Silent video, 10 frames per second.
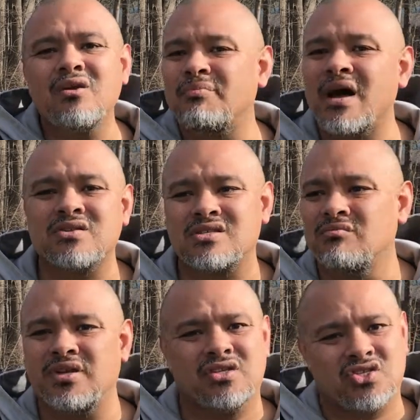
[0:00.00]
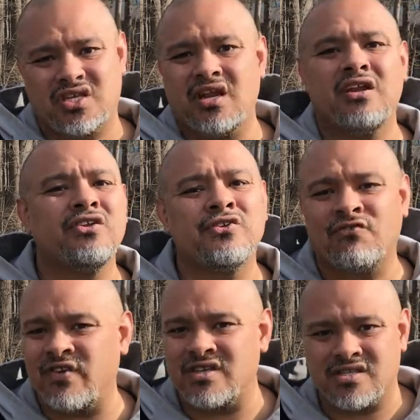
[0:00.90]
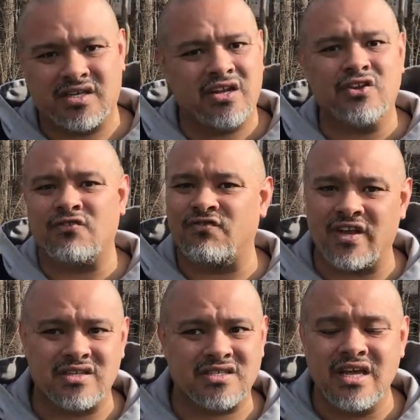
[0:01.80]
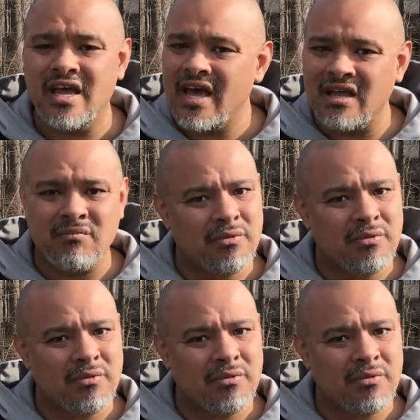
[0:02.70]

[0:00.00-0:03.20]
It's not about somebody just getting in your face to get in your face,